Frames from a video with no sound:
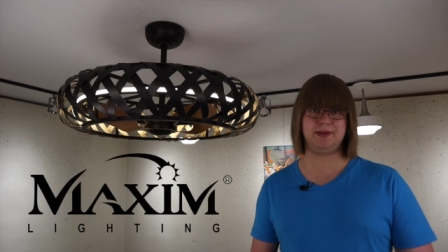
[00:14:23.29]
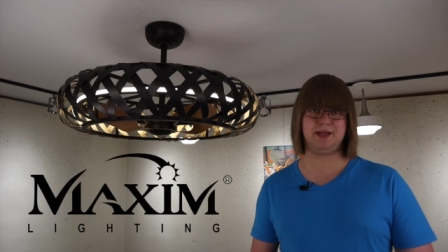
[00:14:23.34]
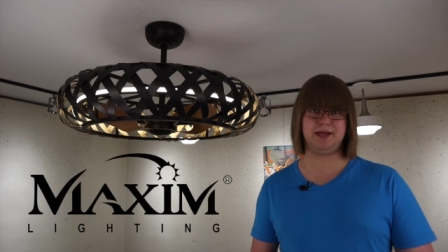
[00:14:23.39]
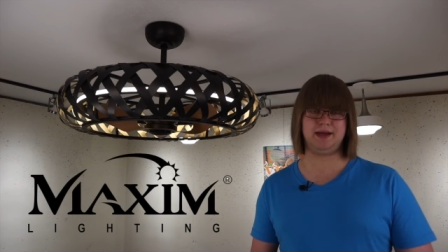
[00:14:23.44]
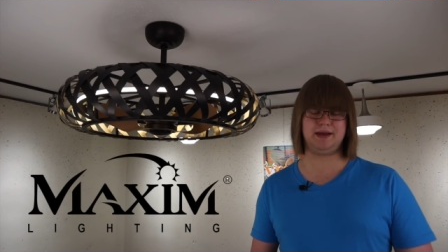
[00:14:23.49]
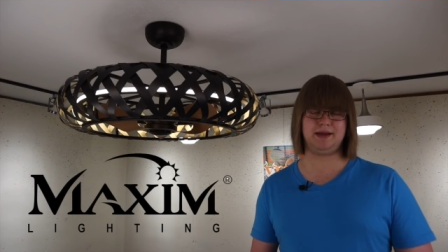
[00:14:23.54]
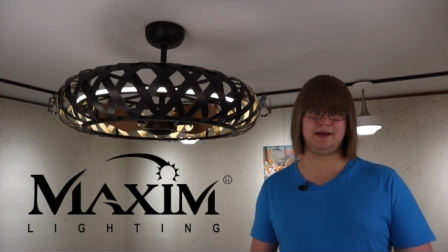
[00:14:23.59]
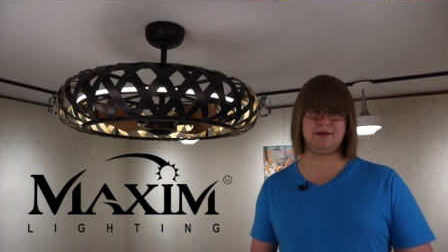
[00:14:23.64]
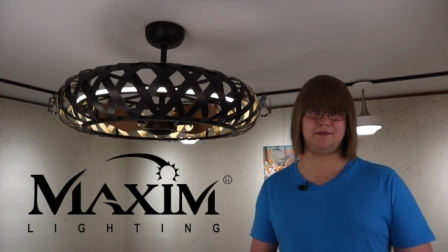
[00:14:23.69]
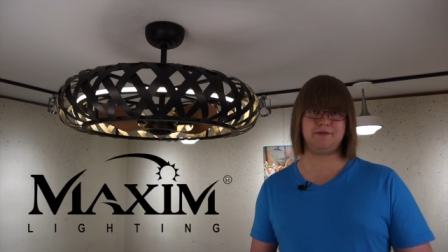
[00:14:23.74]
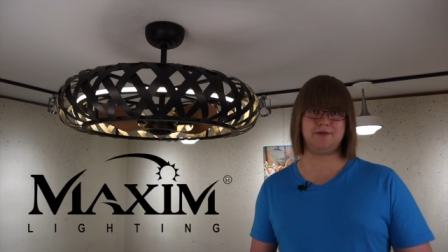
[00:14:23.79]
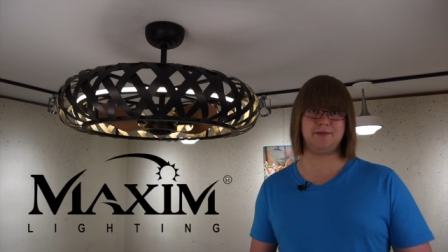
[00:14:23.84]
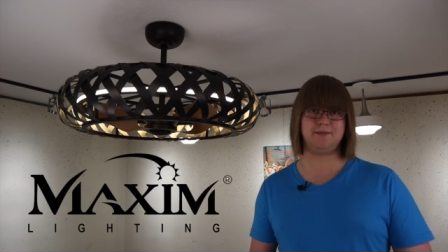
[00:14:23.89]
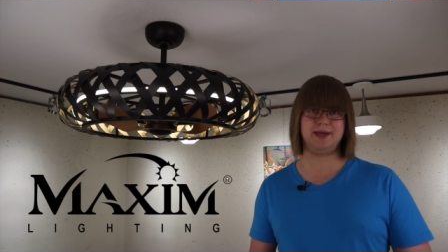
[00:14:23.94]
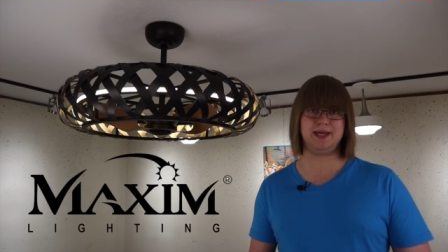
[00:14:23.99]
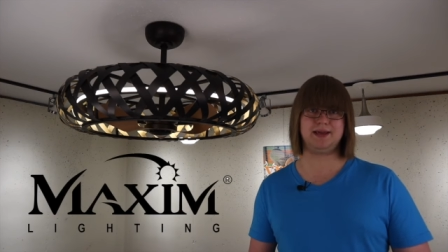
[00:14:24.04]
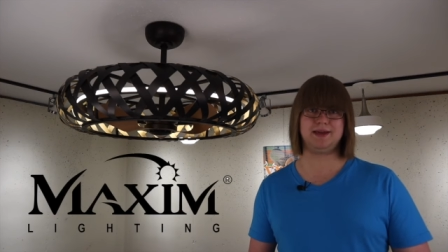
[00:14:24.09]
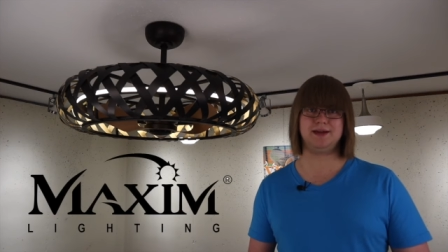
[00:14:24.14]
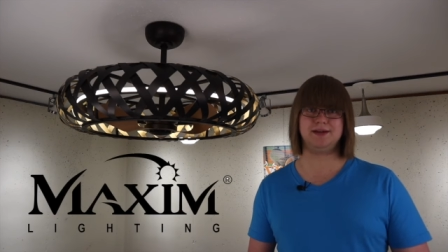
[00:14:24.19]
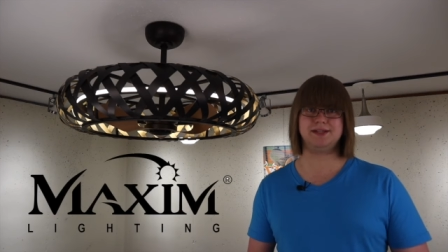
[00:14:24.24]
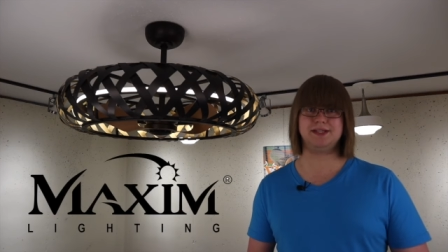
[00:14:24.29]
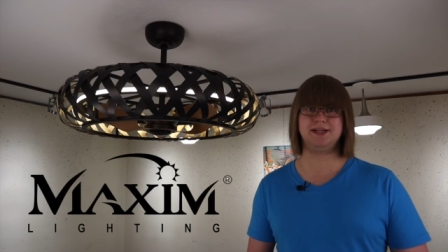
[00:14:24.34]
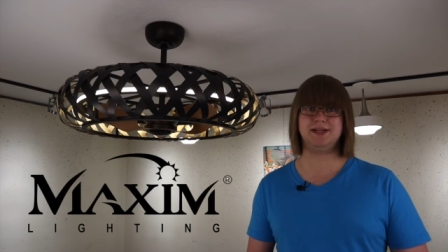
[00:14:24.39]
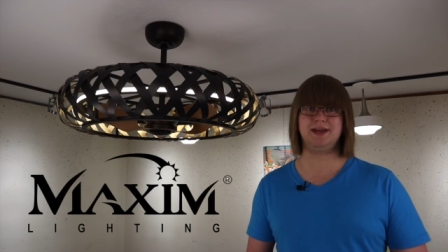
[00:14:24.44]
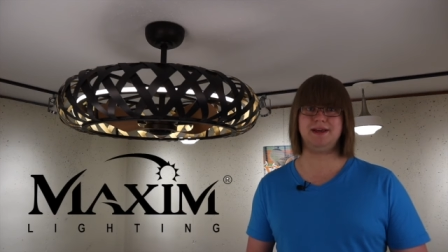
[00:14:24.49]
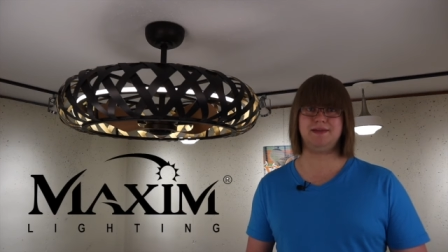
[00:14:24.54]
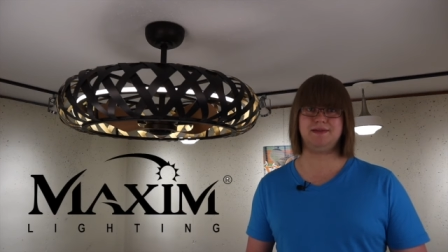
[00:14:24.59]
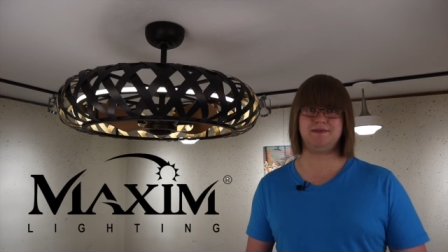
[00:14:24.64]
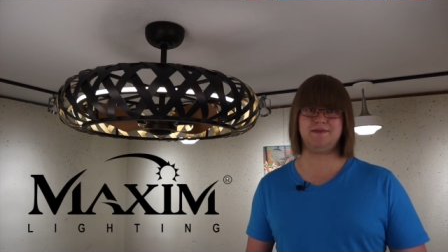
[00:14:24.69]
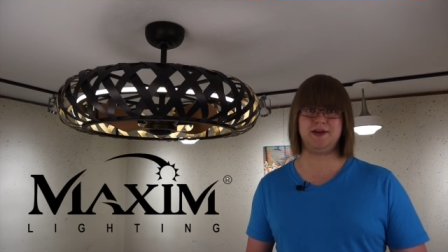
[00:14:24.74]
Lighting for making
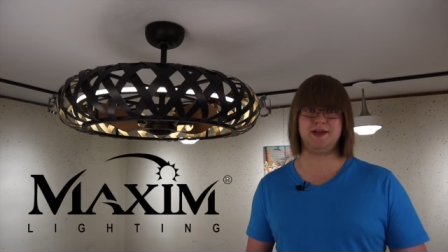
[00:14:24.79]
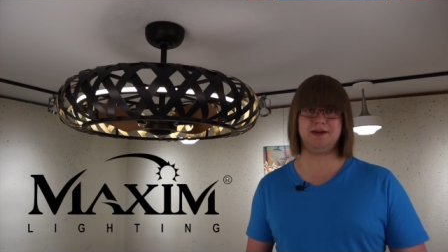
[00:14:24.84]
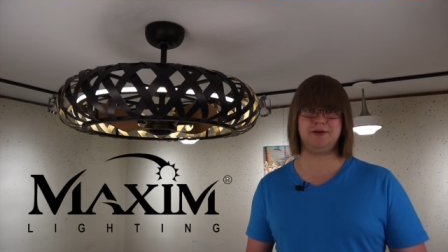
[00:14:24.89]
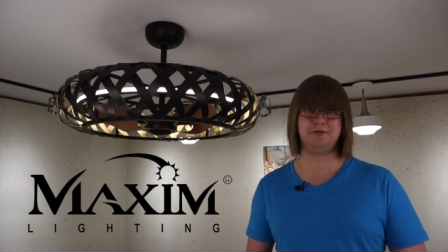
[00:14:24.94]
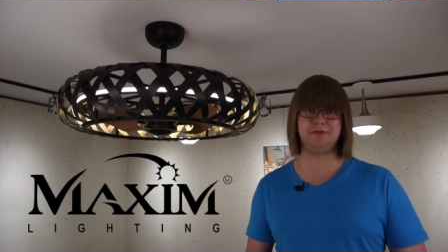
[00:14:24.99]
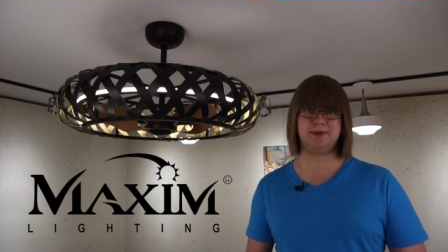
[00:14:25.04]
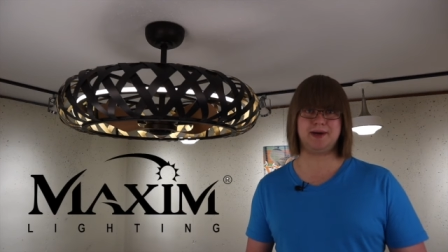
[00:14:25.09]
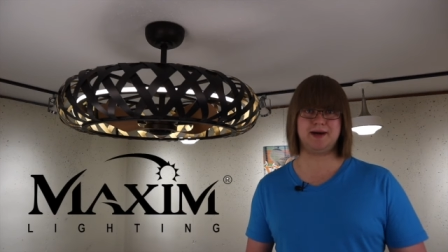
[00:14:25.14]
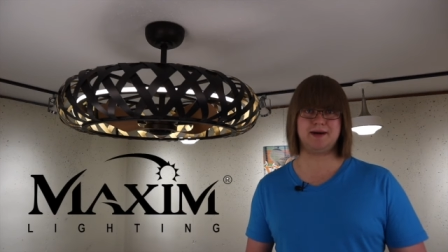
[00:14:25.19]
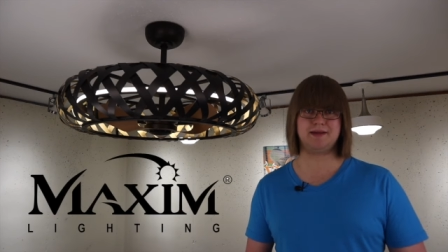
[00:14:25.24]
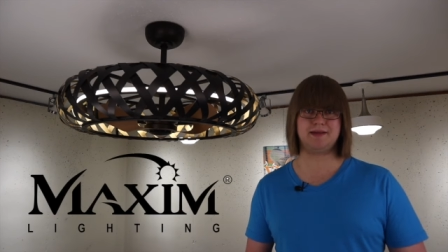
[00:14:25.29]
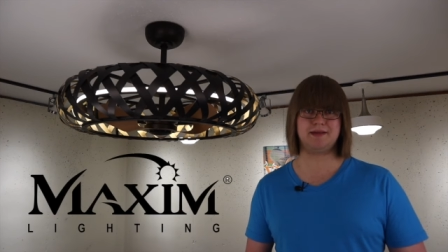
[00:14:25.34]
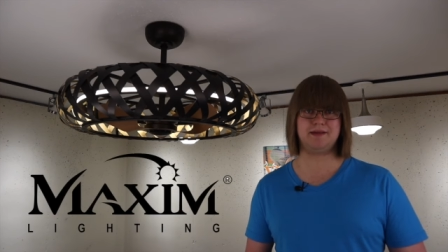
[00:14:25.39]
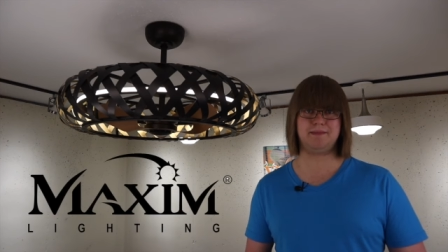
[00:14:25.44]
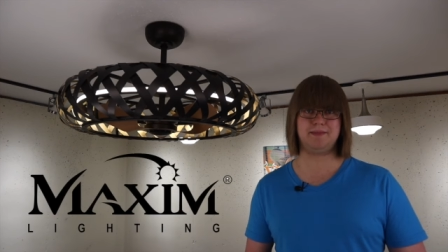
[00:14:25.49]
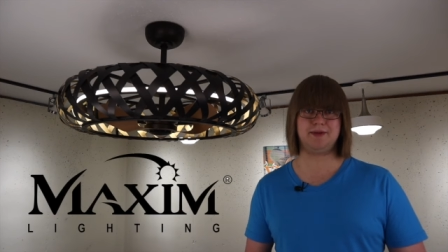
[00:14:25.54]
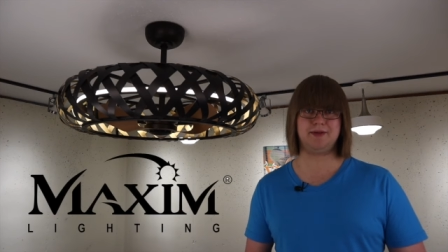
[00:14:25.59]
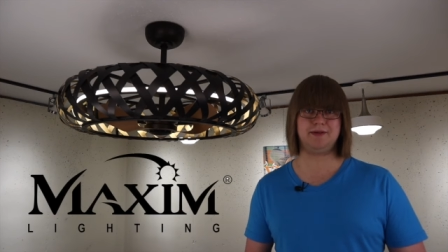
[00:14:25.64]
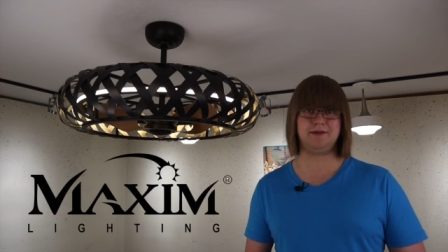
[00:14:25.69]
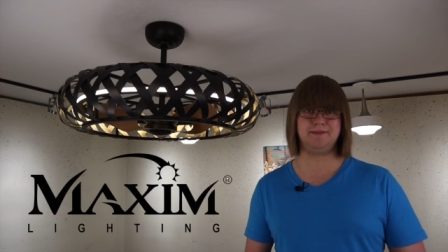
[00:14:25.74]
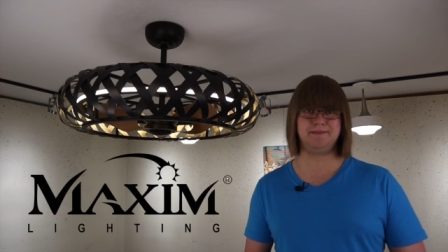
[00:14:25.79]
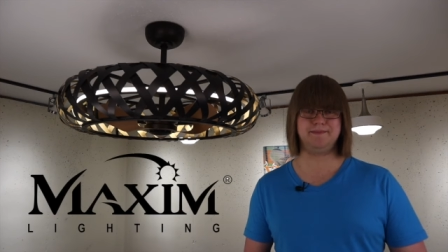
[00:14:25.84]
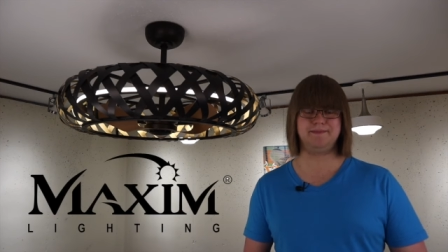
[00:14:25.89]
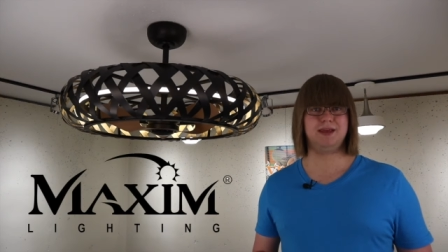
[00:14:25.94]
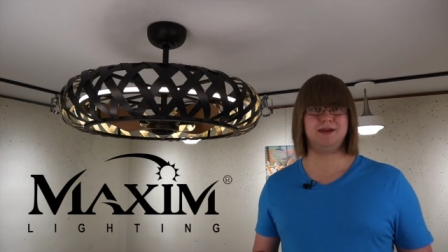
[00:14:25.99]
today's video possible.